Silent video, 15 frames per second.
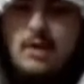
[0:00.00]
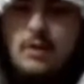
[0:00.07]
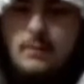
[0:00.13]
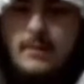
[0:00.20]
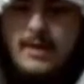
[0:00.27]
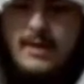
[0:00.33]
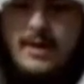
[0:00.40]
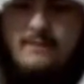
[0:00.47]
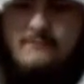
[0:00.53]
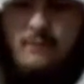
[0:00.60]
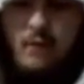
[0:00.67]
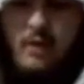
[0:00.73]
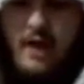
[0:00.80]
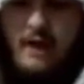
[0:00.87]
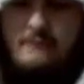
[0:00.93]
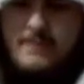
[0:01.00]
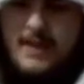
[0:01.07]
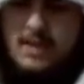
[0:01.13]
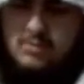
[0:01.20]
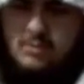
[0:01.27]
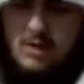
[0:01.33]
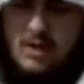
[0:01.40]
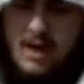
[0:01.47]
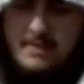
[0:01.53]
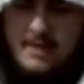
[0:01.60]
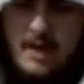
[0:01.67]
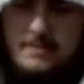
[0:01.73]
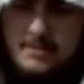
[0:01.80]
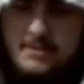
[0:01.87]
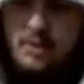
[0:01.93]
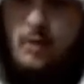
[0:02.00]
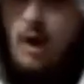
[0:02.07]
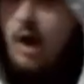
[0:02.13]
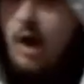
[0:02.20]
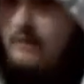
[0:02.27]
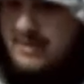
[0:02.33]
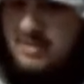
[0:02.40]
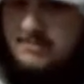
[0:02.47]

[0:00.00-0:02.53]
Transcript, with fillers: We need full health because we're coming up into our first